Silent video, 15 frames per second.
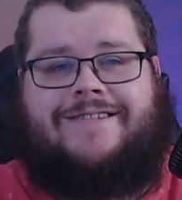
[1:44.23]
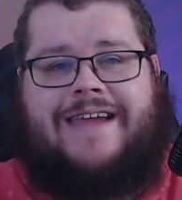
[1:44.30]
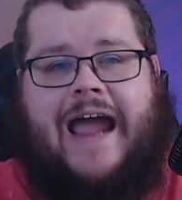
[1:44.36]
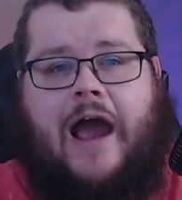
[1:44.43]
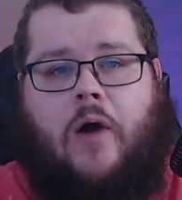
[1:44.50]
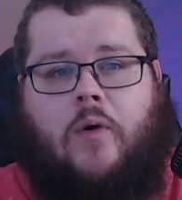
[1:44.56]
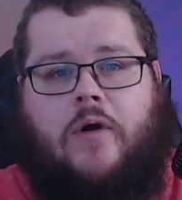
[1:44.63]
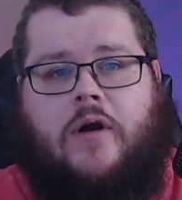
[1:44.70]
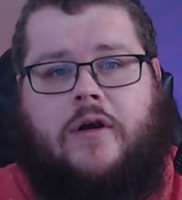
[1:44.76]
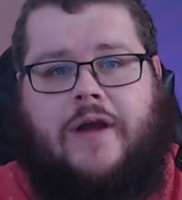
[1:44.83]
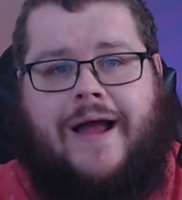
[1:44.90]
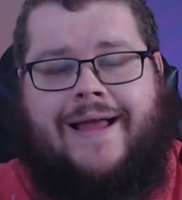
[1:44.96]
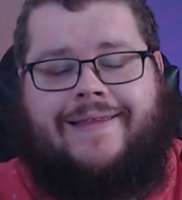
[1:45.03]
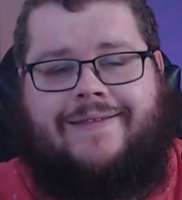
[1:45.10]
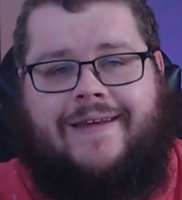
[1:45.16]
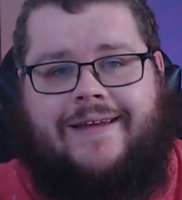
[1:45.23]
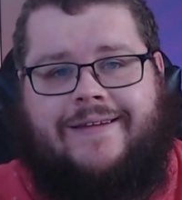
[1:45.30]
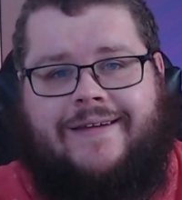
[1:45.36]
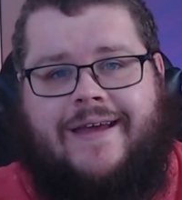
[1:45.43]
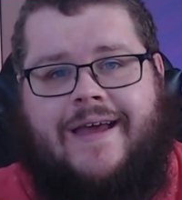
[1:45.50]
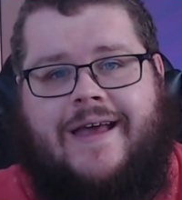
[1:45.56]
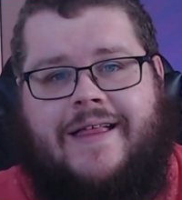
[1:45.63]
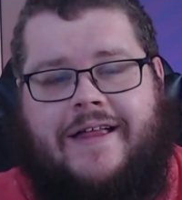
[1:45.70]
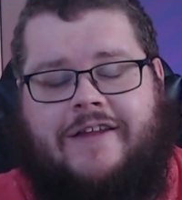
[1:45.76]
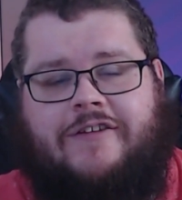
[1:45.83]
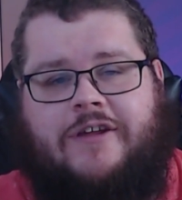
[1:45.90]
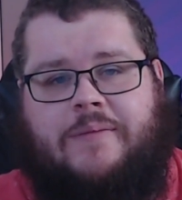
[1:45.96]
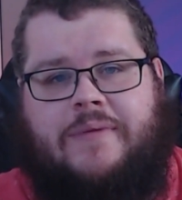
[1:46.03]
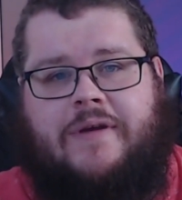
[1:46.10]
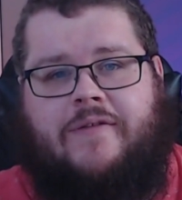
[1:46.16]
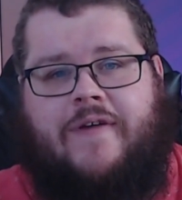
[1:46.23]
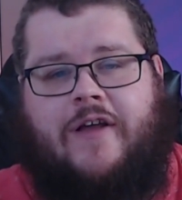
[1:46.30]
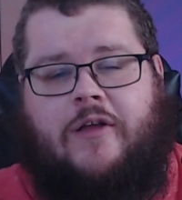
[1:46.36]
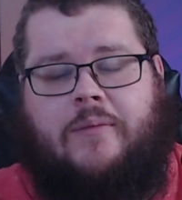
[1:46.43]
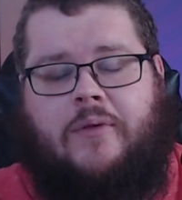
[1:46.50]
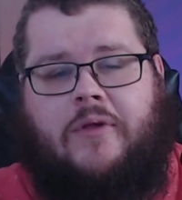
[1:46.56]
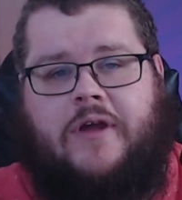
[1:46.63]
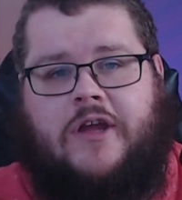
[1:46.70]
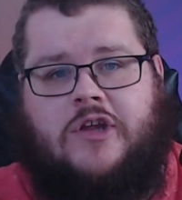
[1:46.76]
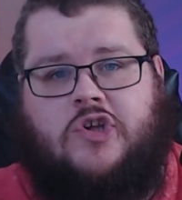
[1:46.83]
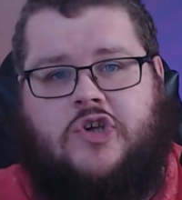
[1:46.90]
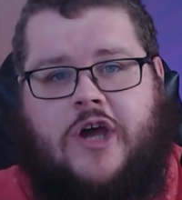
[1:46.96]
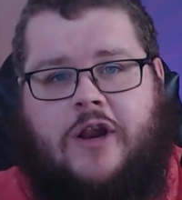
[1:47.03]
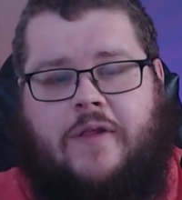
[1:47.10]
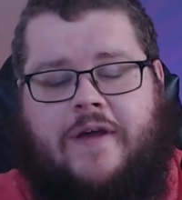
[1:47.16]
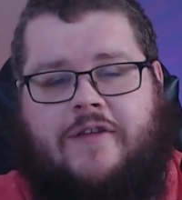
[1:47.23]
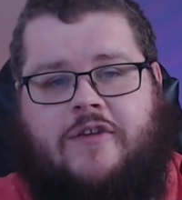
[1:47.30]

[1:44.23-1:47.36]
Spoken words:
Tower content that is going to be available in Shadowlands.